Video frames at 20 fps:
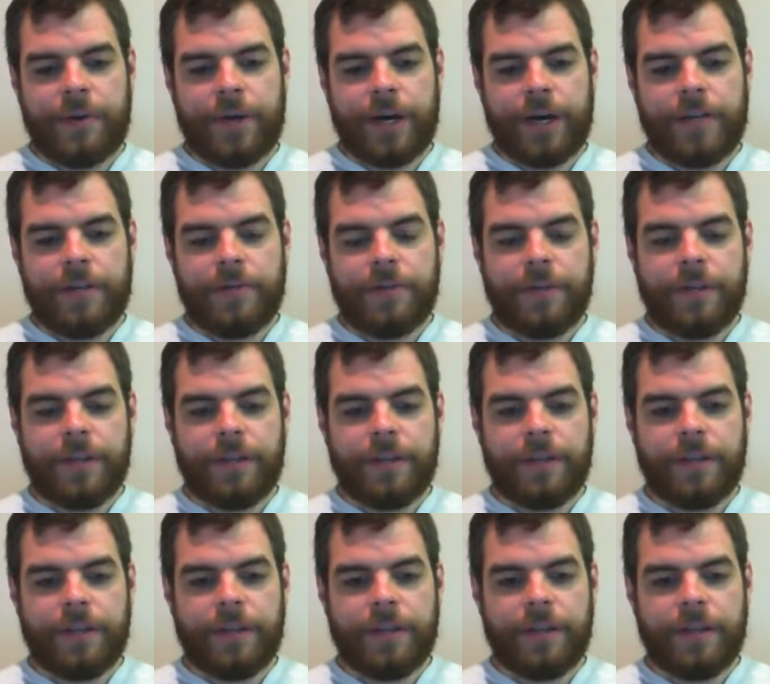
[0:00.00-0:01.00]
I do think
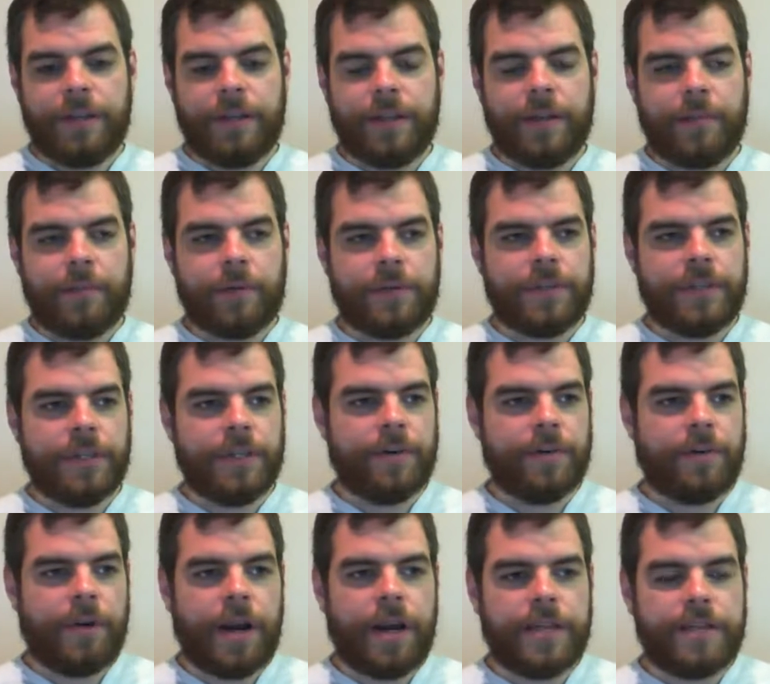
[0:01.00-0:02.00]
that we're seeing a
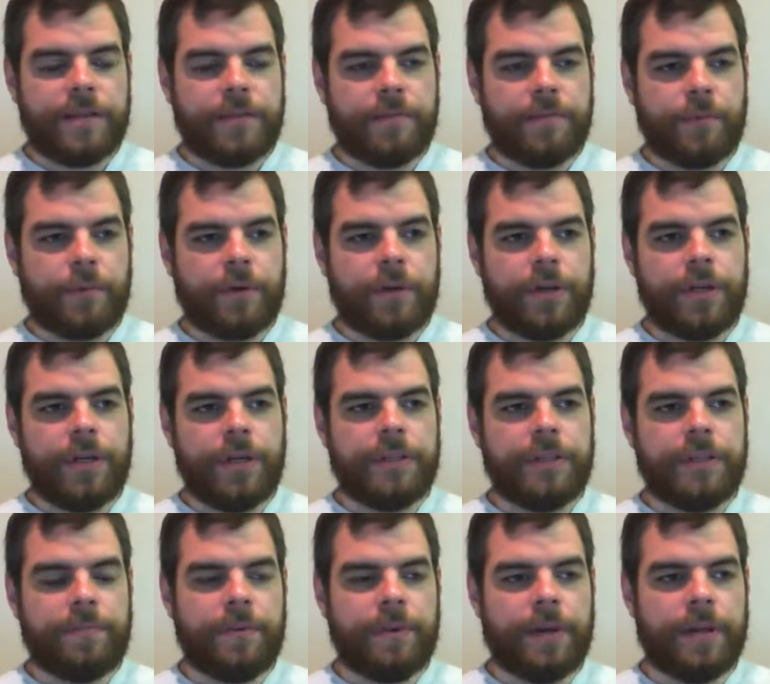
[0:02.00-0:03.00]
rise in more indies,
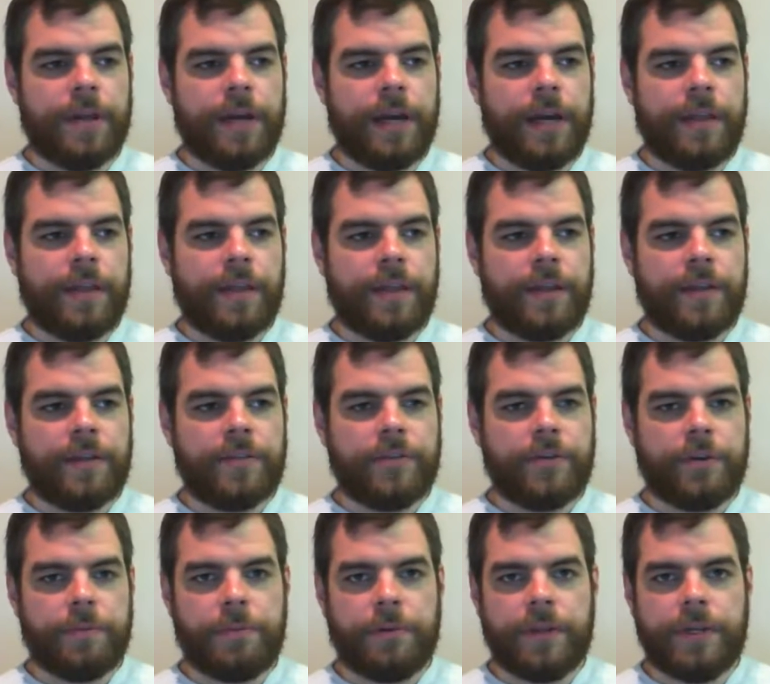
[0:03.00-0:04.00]
but I think
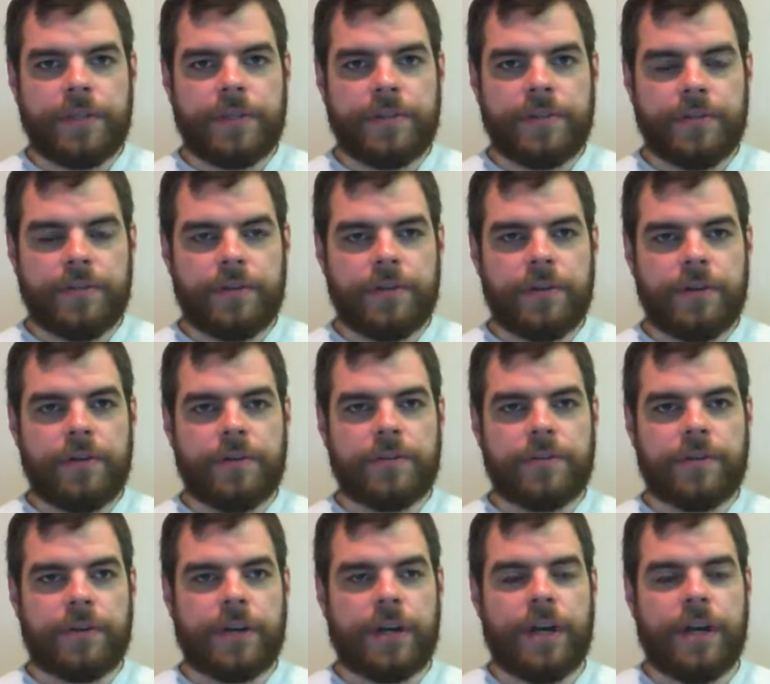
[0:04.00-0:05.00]
AAA studios
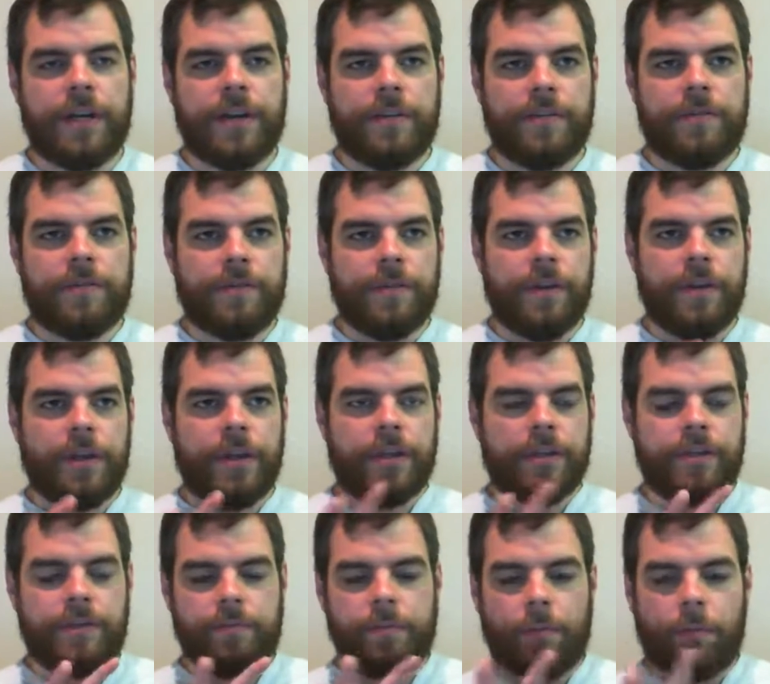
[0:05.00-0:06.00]
are kind of
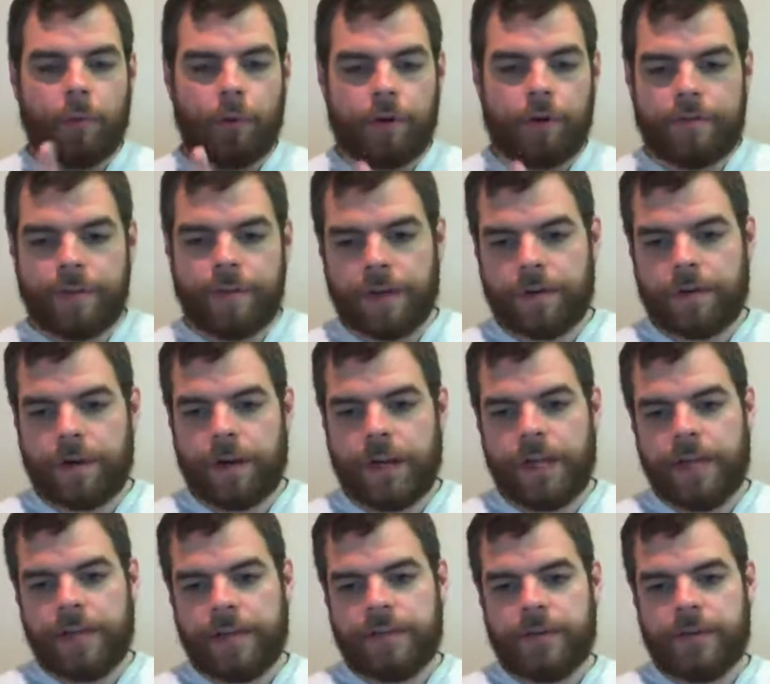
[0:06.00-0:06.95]
morphing, right?